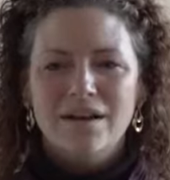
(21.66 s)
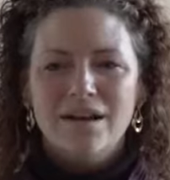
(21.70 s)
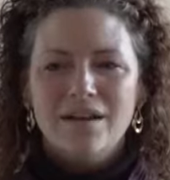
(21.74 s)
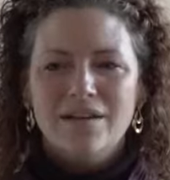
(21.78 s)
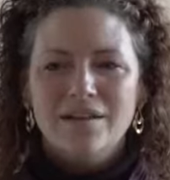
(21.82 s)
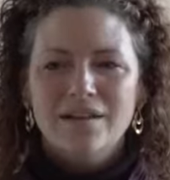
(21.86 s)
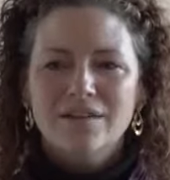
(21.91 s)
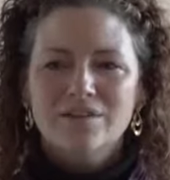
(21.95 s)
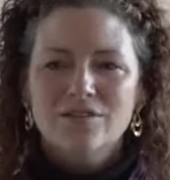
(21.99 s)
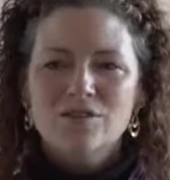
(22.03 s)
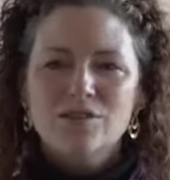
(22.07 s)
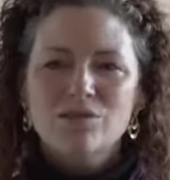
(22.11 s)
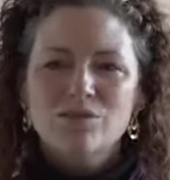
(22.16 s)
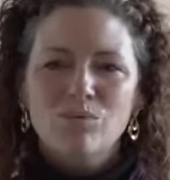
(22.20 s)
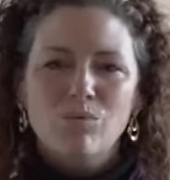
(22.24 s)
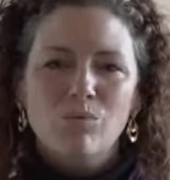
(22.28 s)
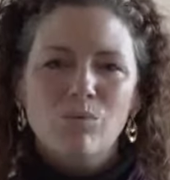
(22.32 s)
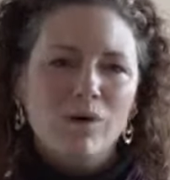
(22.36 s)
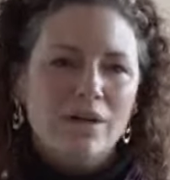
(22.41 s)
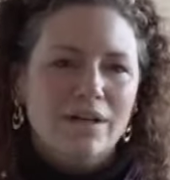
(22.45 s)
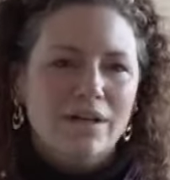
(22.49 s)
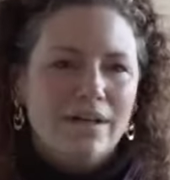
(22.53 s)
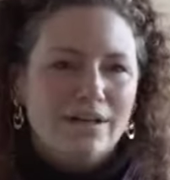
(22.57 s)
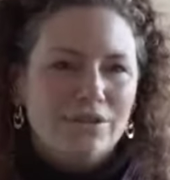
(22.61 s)
not just
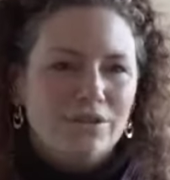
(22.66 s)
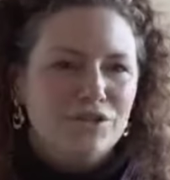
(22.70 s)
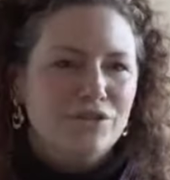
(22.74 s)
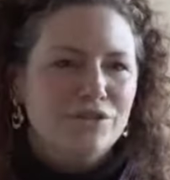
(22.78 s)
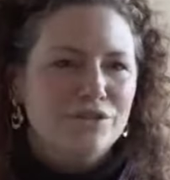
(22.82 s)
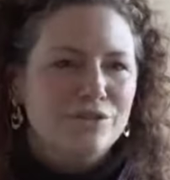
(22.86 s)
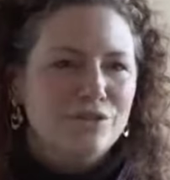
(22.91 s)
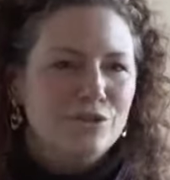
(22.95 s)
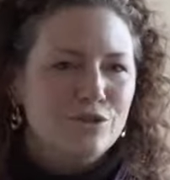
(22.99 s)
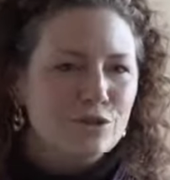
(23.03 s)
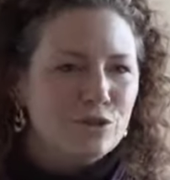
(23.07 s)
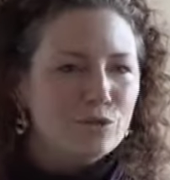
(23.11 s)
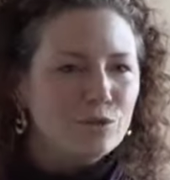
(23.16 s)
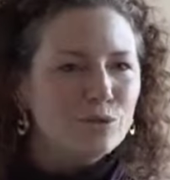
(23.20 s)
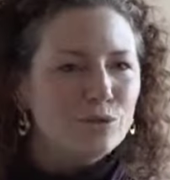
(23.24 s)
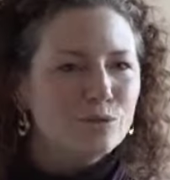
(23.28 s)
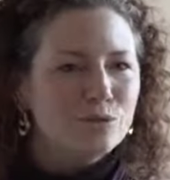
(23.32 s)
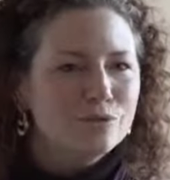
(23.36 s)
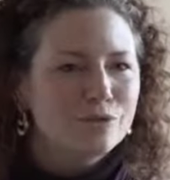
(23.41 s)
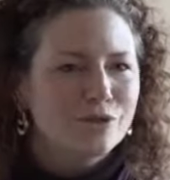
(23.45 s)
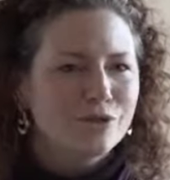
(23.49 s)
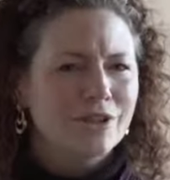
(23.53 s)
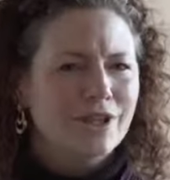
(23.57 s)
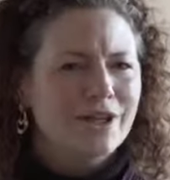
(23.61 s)
what I should do,
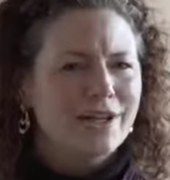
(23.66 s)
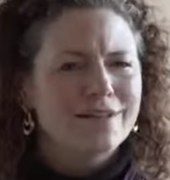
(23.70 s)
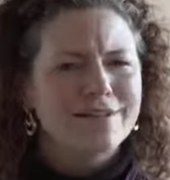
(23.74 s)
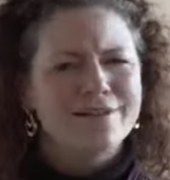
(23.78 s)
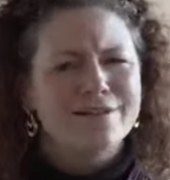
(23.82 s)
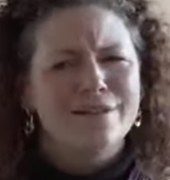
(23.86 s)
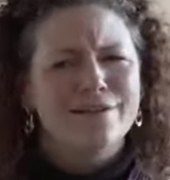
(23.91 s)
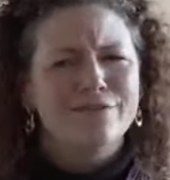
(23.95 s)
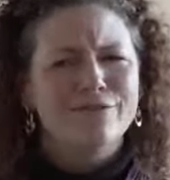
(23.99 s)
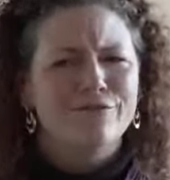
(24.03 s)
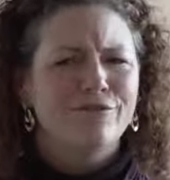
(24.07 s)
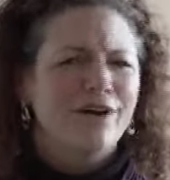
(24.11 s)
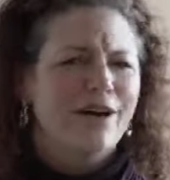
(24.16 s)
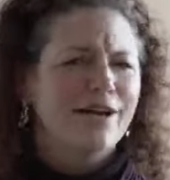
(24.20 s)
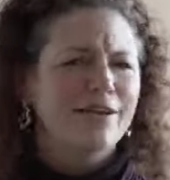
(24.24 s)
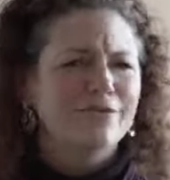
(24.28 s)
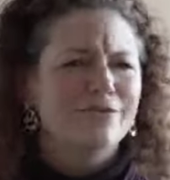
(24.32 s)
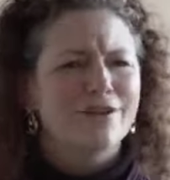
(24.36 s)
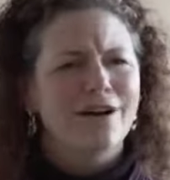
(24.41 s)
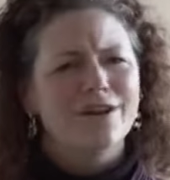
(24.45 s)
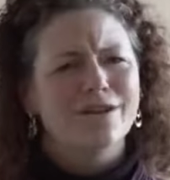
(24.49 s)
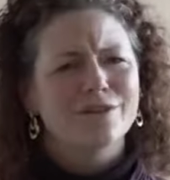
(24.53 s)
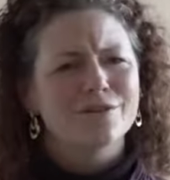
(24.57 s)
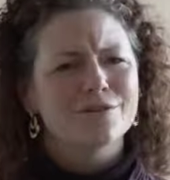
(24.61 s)
should I send
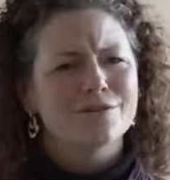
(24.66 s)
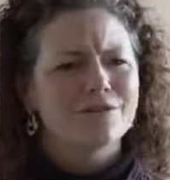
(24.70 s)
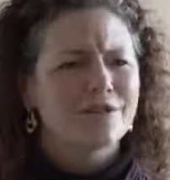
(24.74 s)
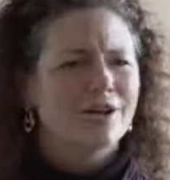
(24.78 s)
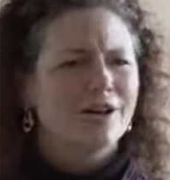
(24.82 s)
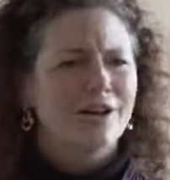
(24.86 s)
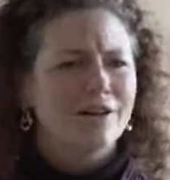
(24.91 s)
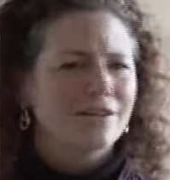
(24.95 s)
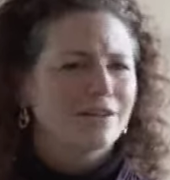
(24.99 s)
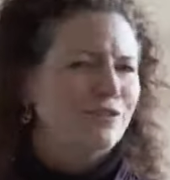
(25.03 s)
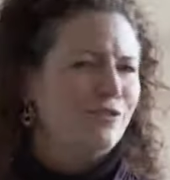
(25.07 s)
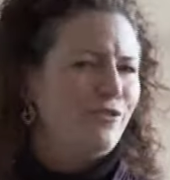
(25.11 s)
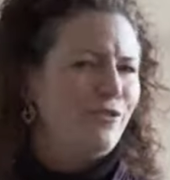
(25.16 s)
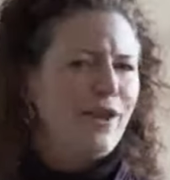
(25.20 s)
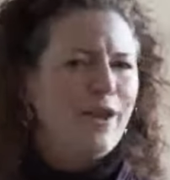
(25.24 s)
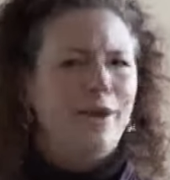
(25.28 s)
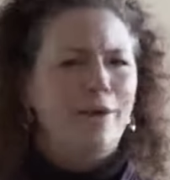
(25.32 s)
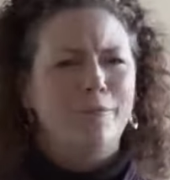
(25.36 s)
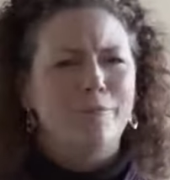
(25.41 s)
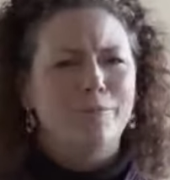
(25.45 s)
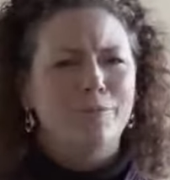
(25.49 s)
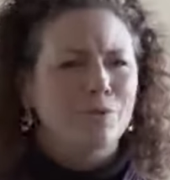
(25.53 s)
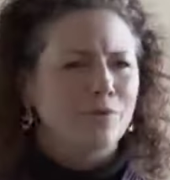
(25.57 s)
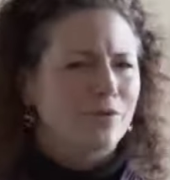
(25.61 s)
$5 to
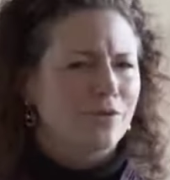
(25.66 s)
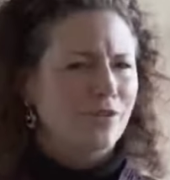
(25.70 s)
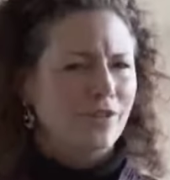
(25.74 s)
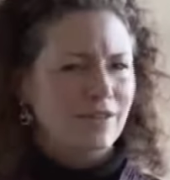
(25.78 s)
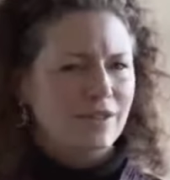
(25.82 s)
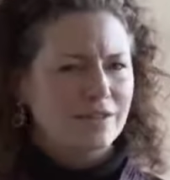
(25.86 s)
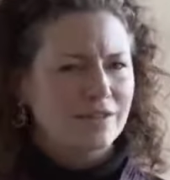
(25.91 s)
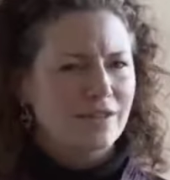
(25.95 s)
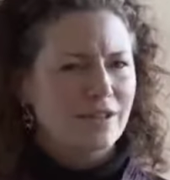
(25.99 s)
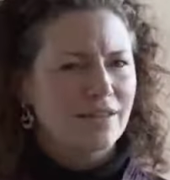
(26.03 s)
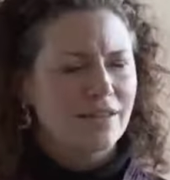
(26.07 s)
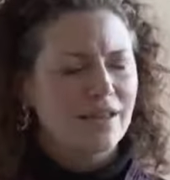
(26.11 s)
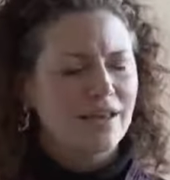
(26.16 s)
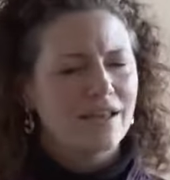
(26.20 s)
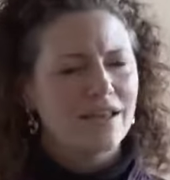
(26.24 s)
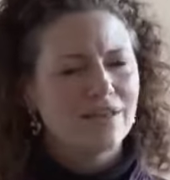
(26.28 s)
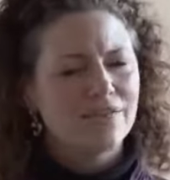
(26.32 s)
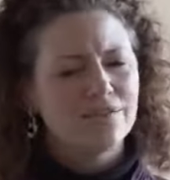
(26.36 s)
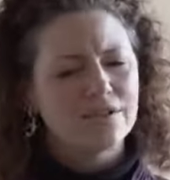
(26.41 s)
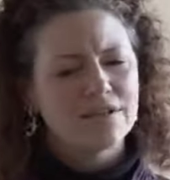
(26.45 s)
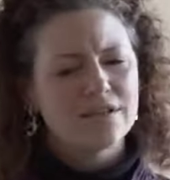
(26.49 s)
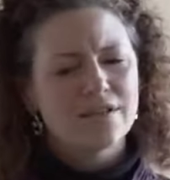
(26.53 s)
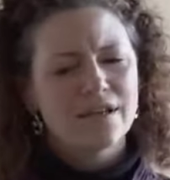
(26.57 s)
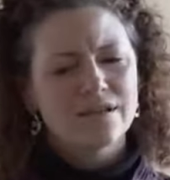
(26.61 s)
Oxfam or things like that,
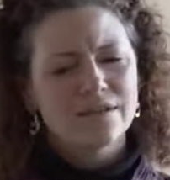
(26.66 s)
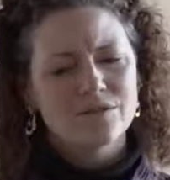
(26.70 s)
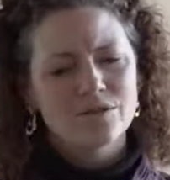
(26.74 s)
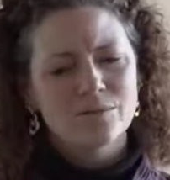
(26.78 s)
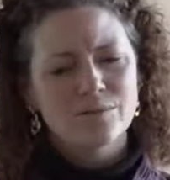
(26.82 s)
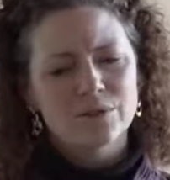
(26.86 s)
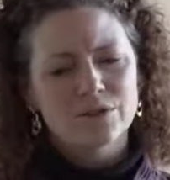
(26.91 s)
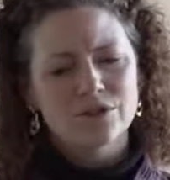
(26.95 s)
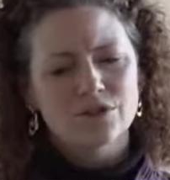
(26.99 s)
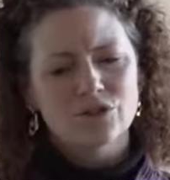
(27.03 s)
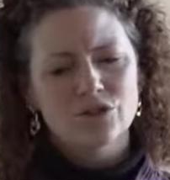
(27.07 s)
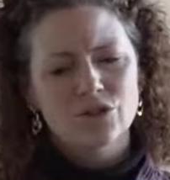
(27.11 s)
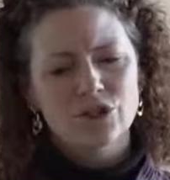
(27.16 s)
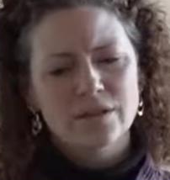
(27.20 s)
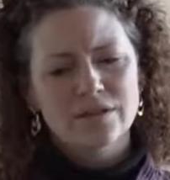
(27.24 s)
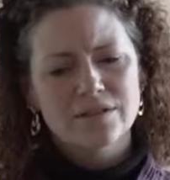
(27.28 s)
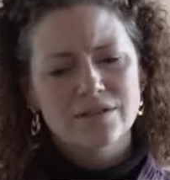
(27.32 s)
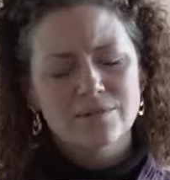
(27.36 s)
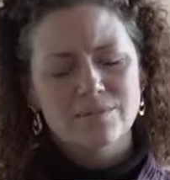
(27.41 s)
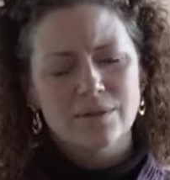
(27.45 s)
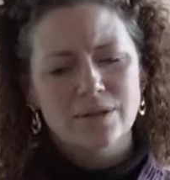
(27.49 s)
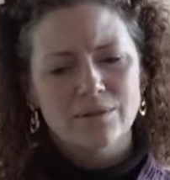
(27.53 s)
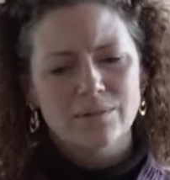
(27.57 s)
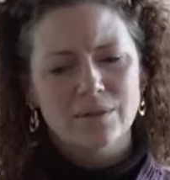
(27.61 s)
if it's not so much
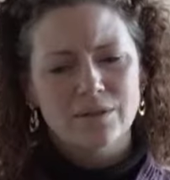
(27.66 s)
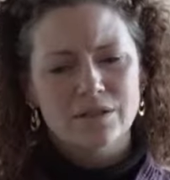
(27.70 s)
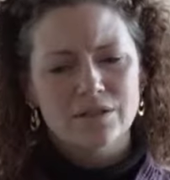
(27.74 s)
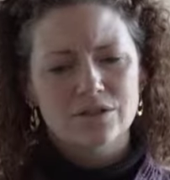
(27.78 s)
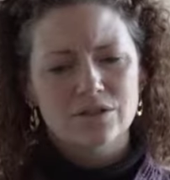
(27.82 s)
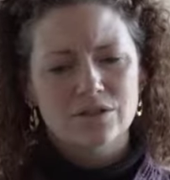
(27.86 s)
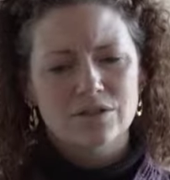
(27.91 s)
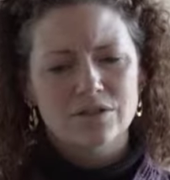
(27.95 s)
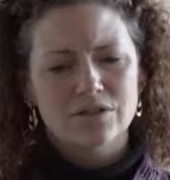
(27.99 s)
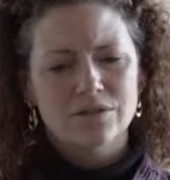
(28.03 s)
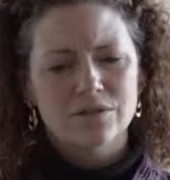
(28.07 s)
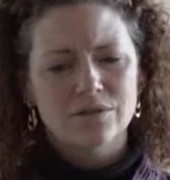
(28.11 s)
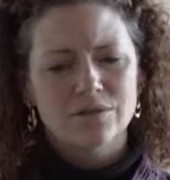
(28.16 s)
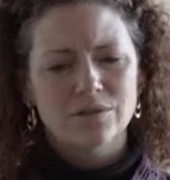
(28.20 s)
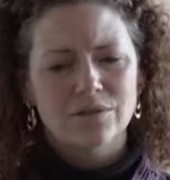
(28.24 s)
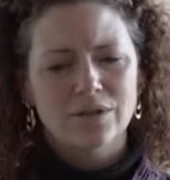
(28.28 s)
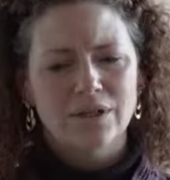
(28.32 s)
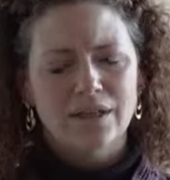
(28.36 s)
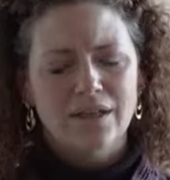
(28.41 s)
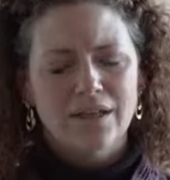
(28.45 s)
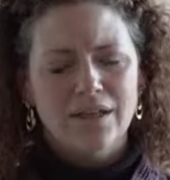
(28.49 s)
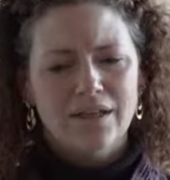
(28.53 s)
just about what I should do,